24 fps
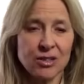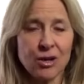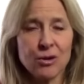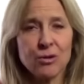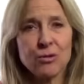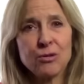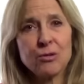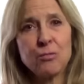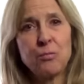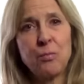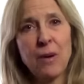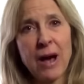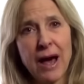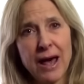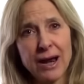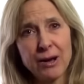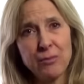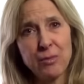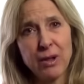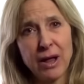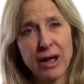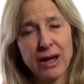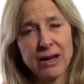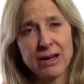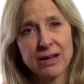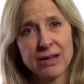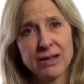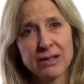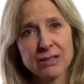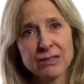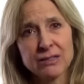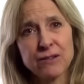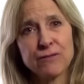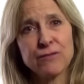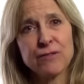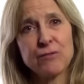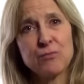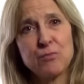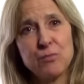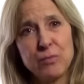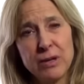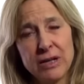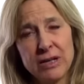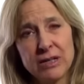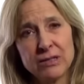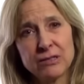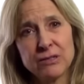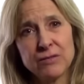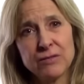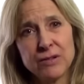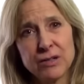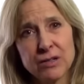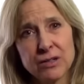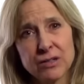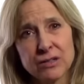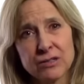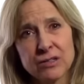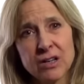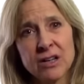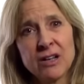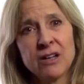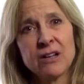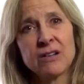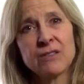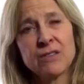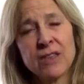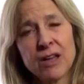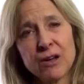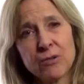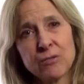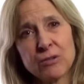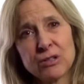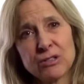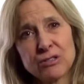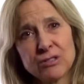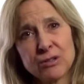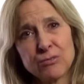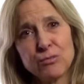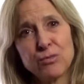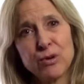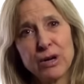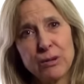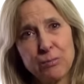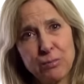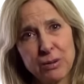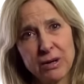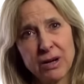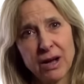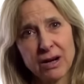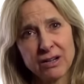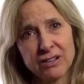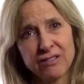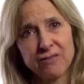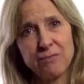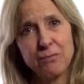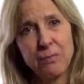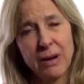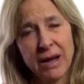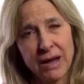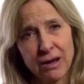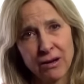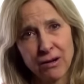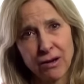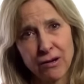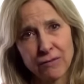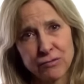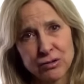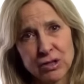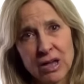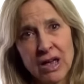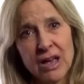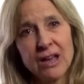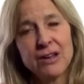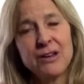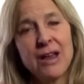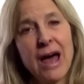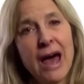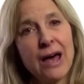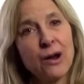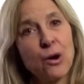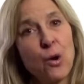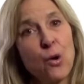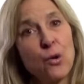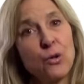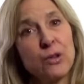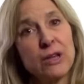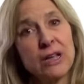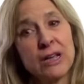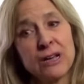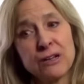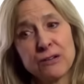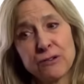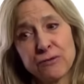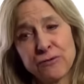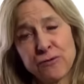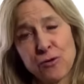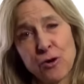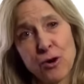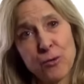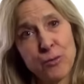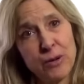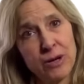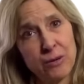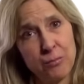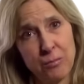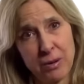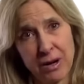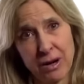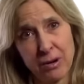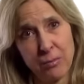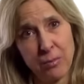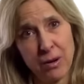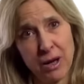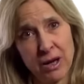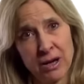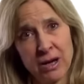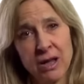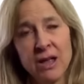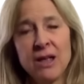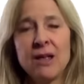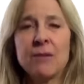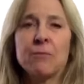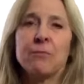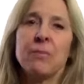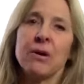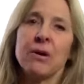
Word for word: So the bottom line is, for millions of years, there were some reproductive payoffs, not only to forming a pair bond,